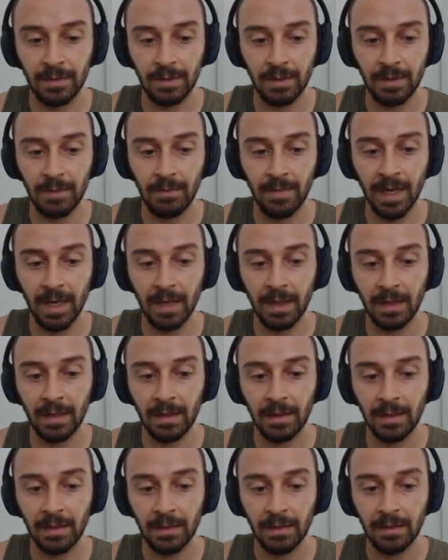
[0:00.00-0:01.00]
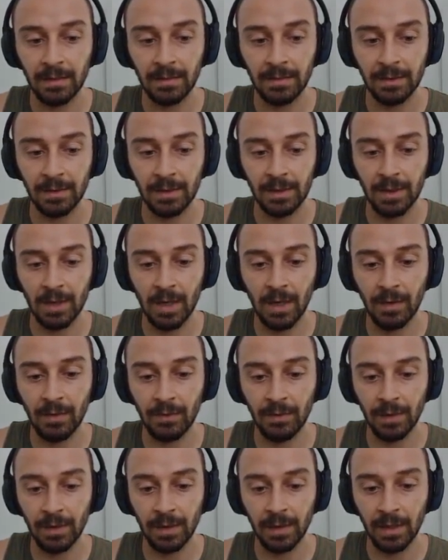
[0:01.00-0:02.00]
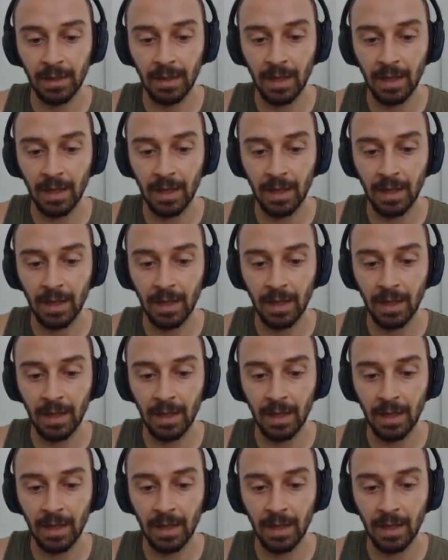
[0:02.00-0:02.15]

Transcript: the mech, does not really